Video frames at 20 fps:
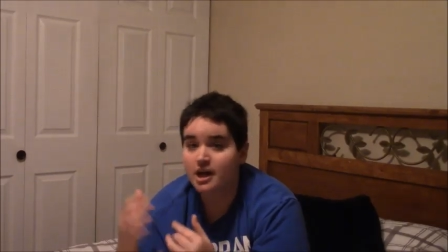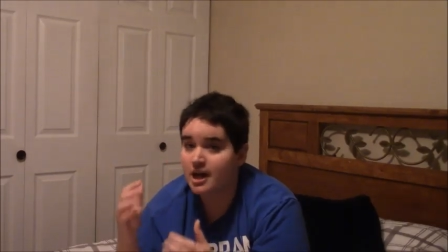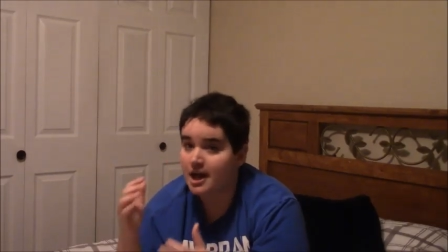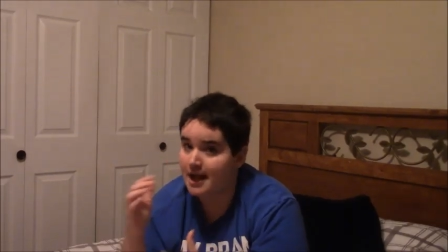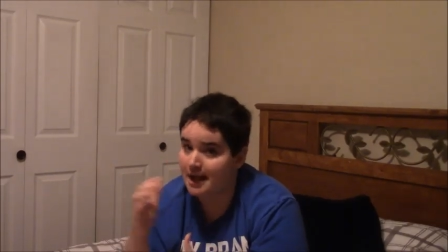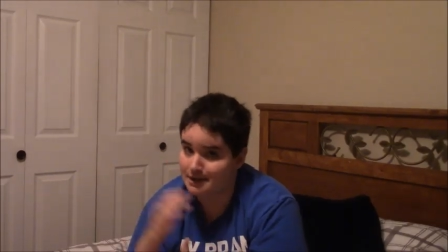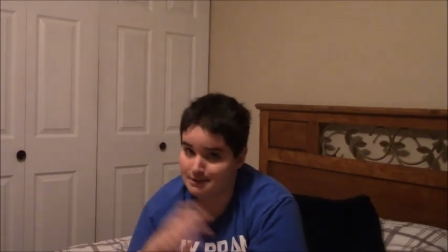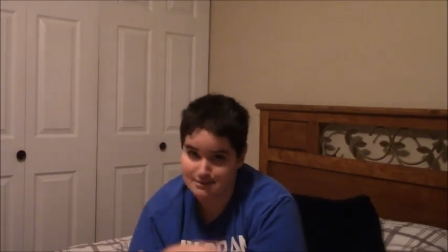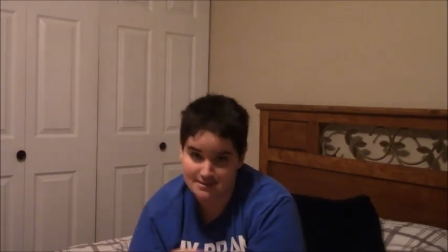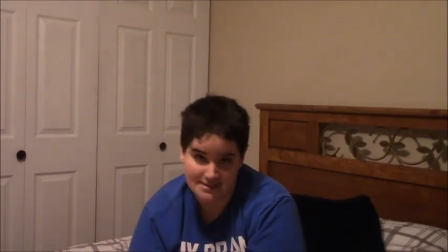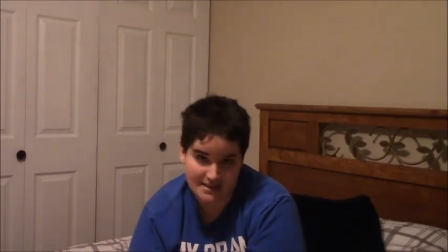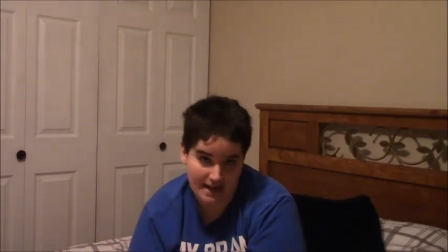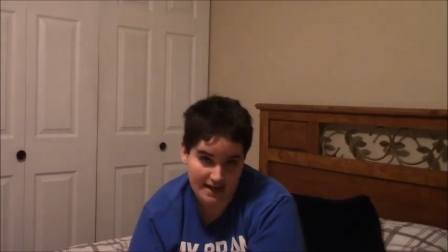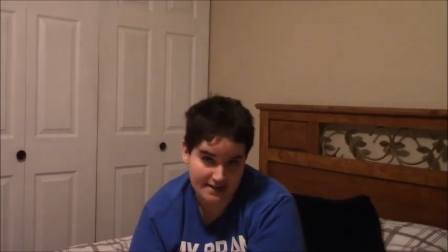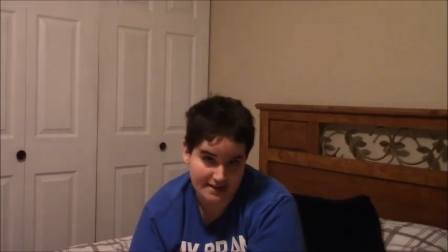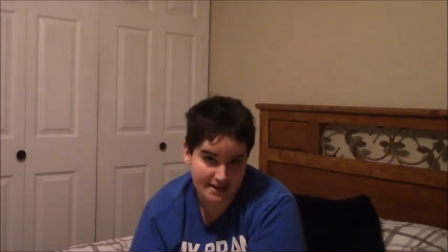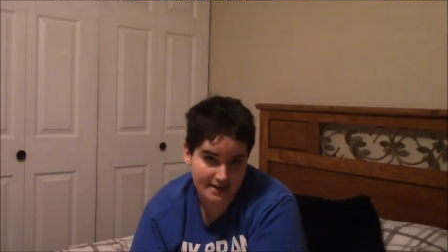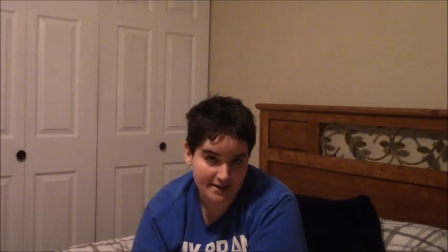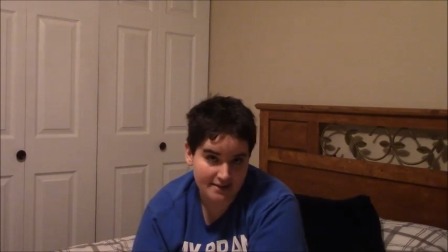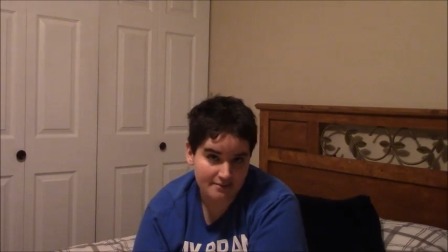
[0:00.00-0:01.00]
and who
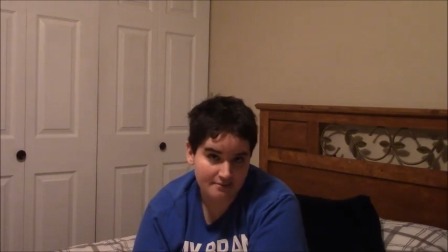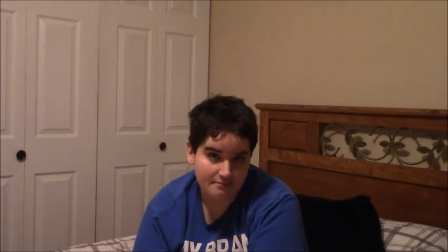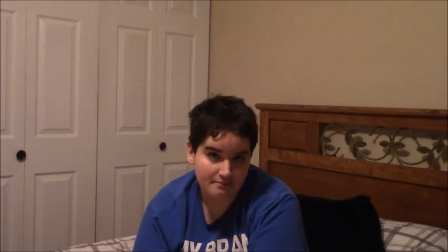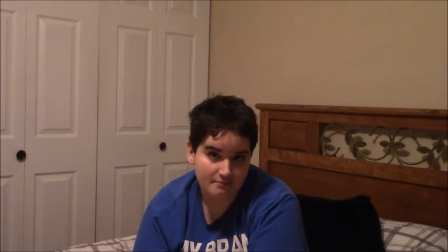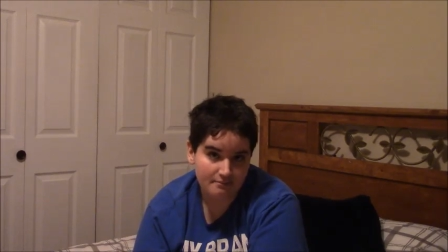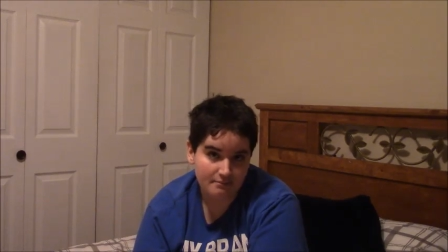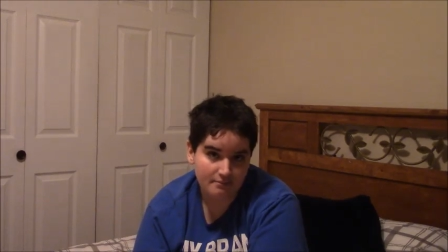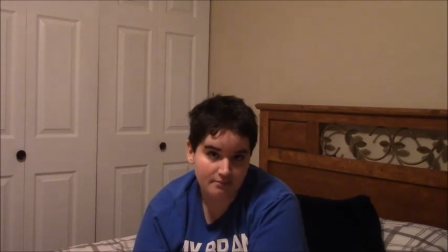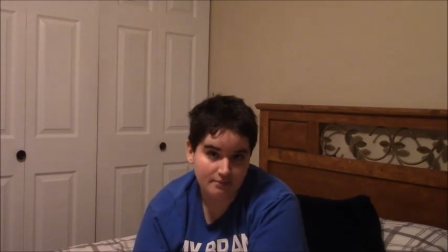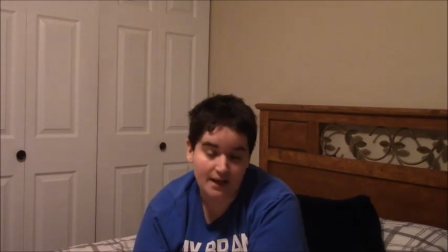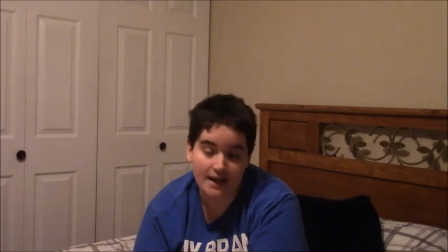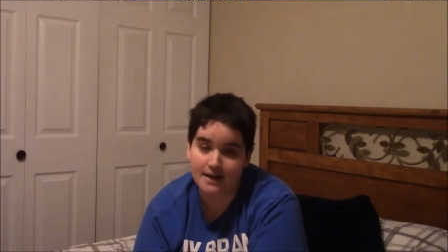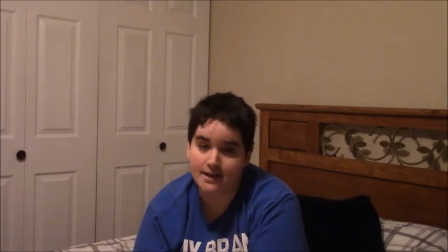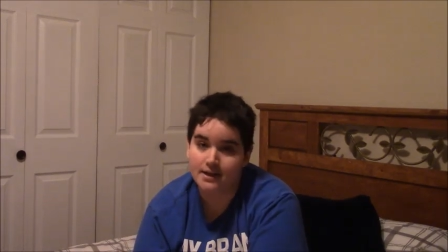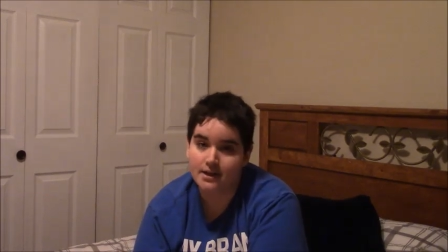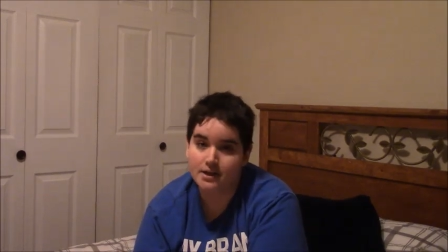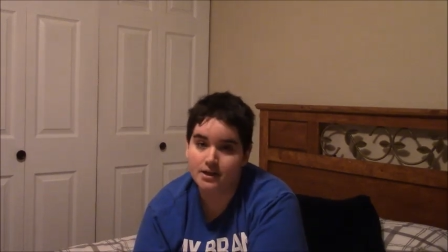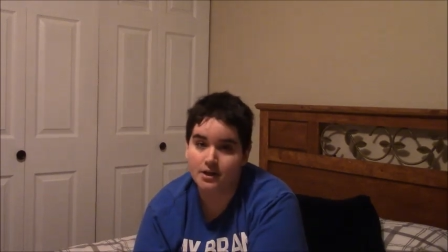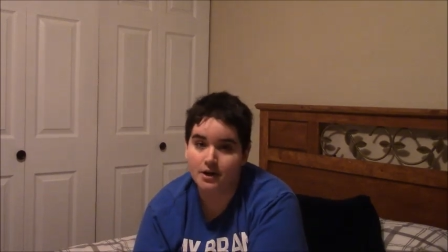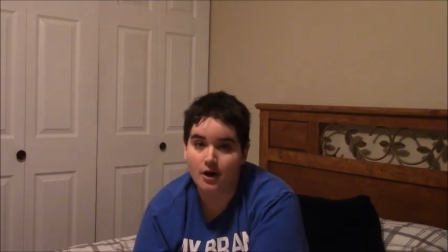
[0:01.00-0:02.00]
signed it. Like,
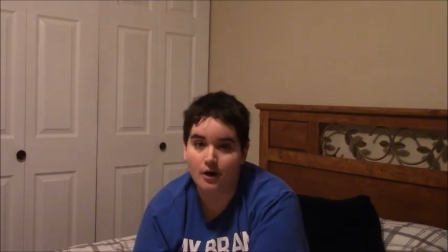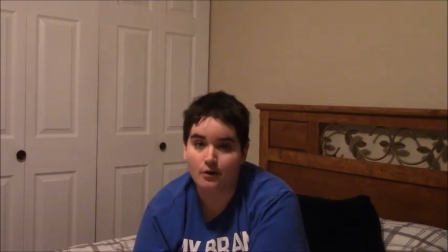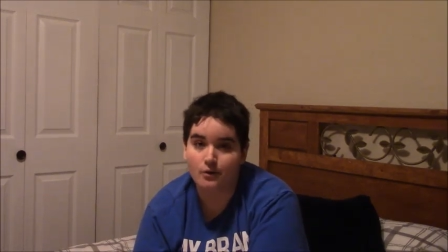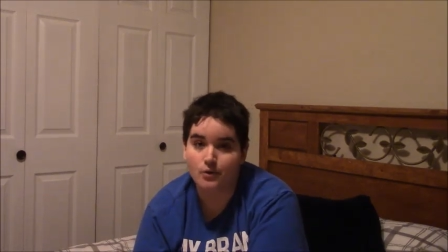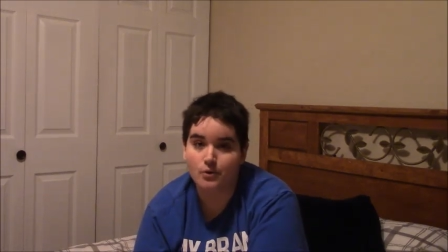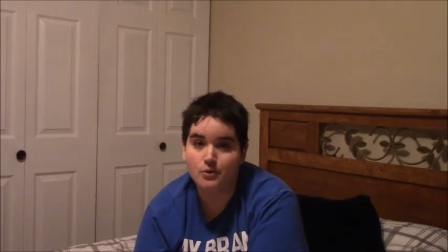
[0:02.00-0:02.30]
you know,